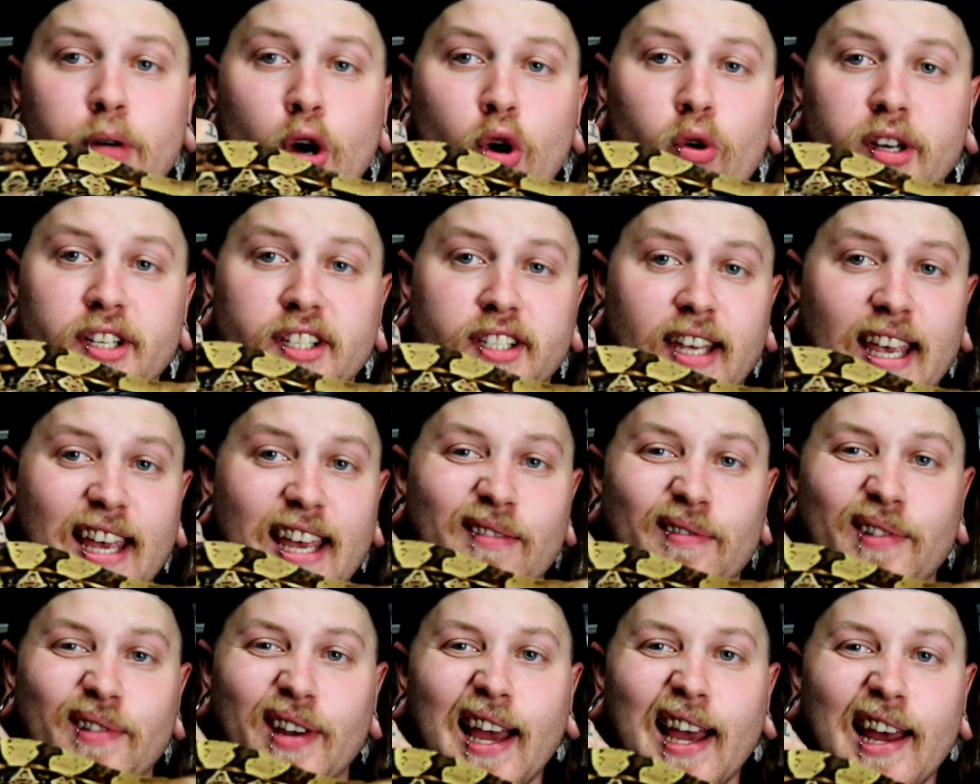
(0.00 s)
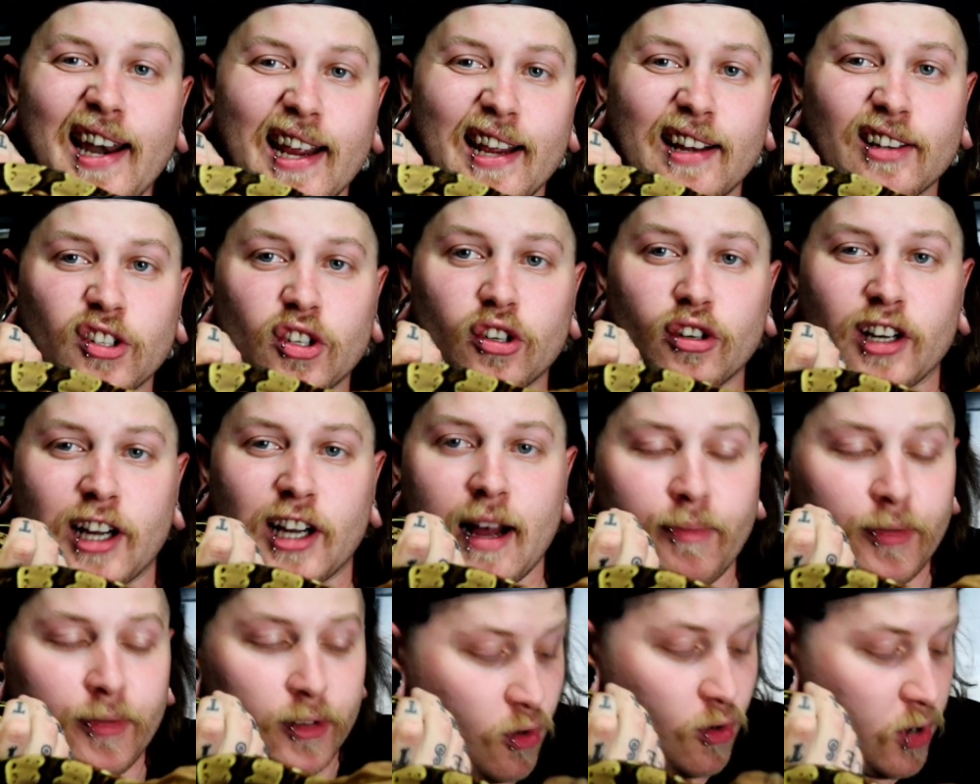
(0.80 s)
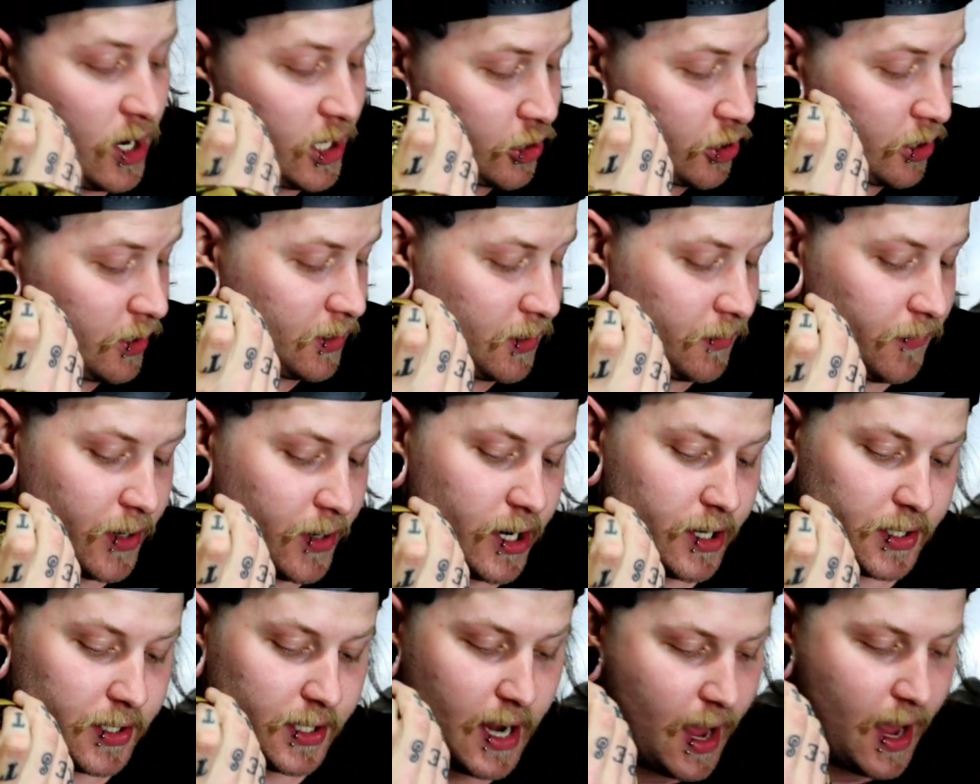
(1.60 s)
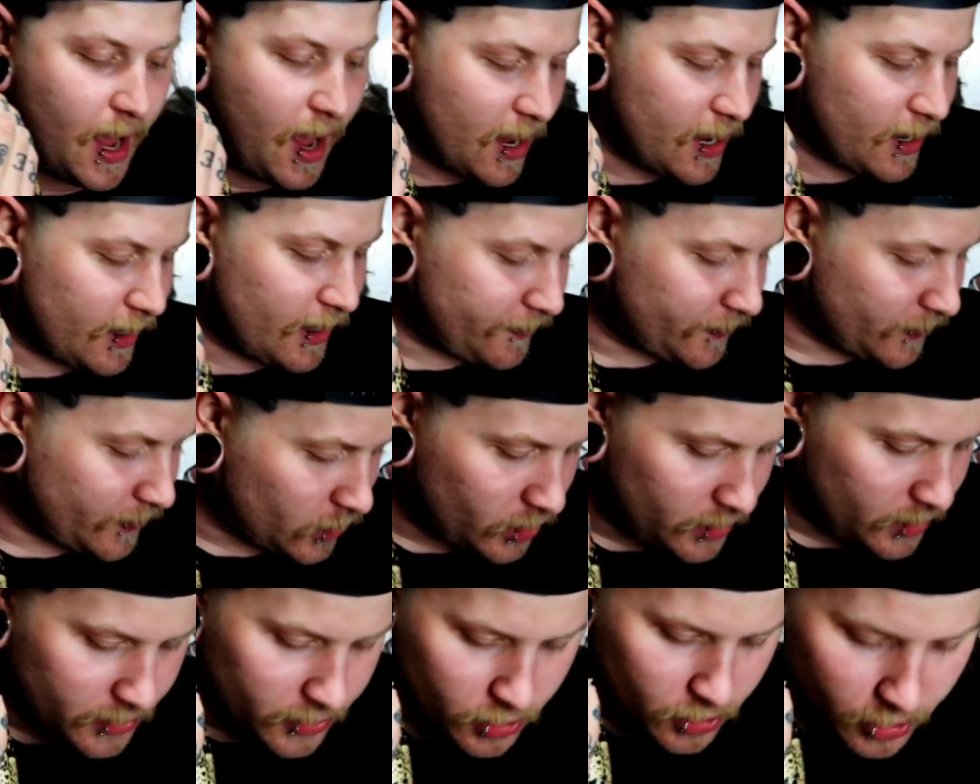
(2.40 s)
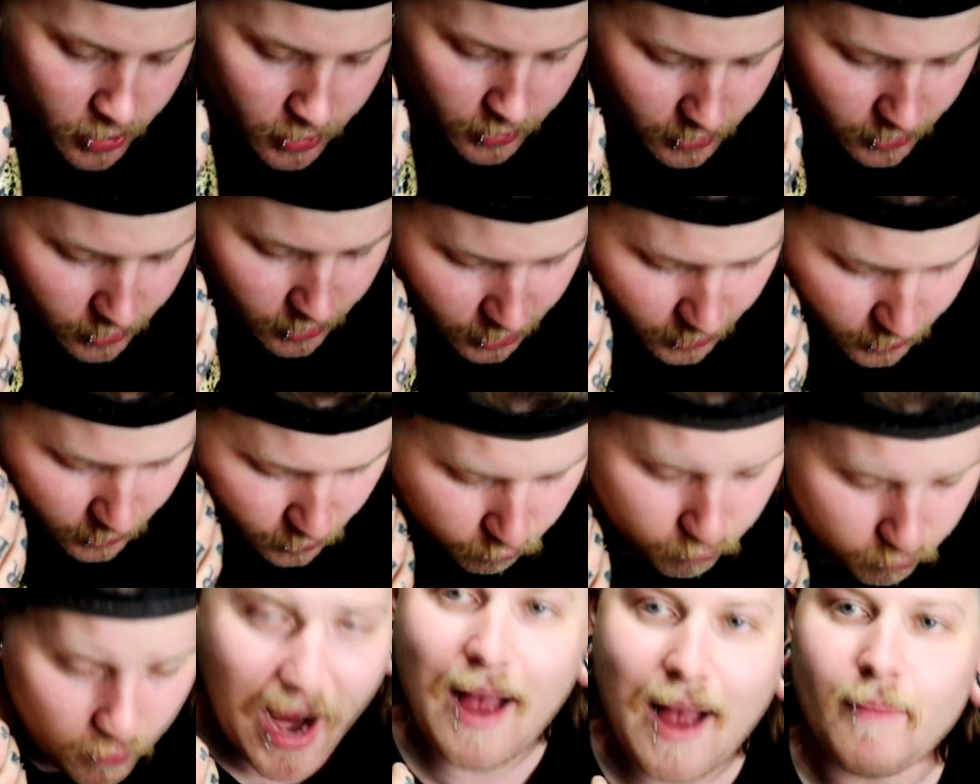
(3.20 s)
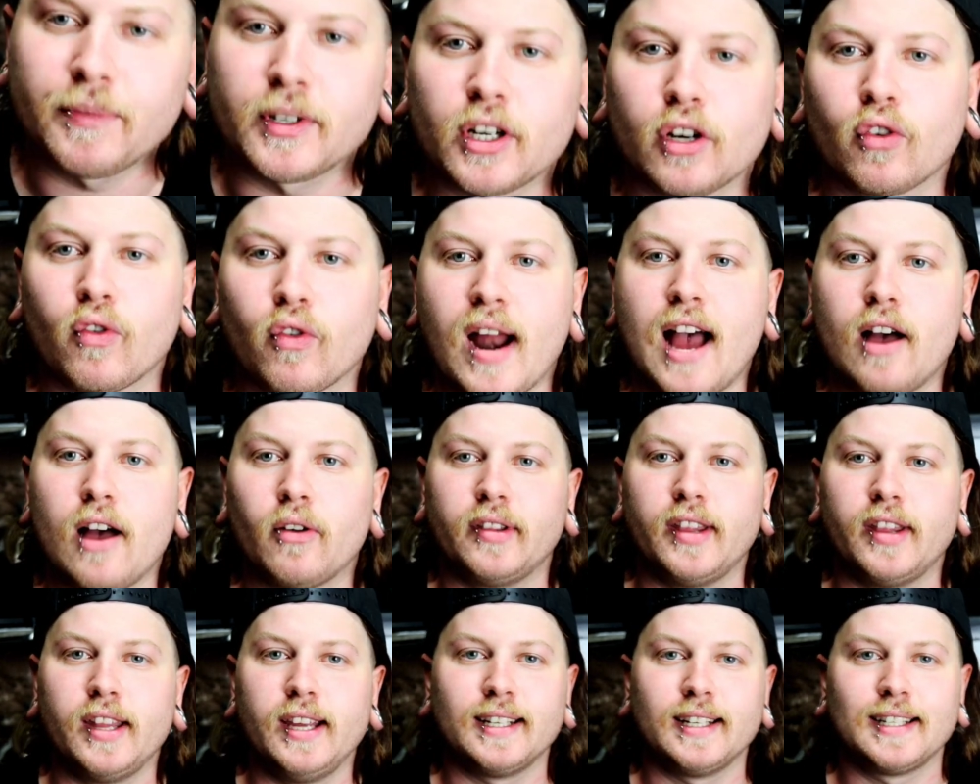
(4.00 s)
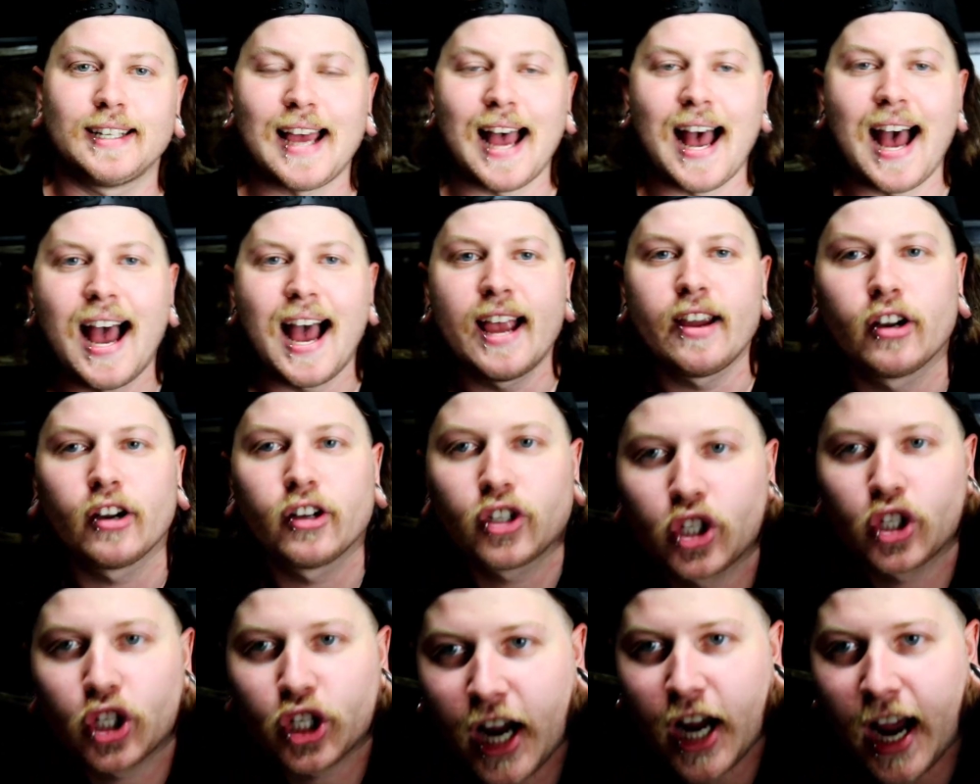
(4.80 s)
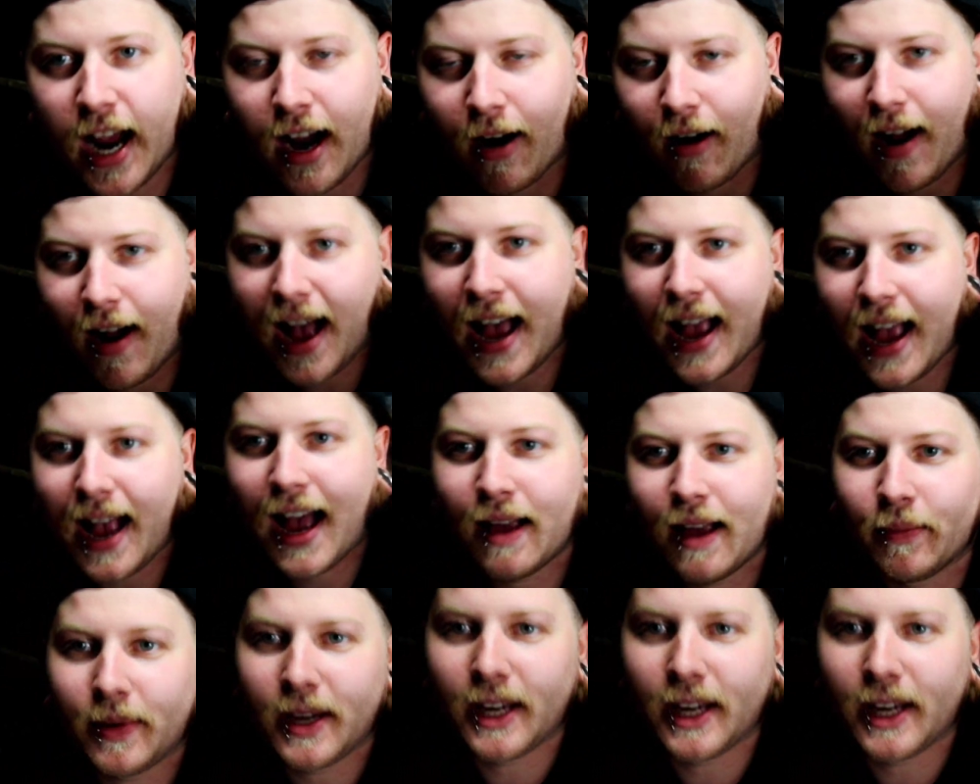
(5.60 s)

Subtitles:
boas get, we gotta answer a couple questions first. She's wrapped around the entire chair. I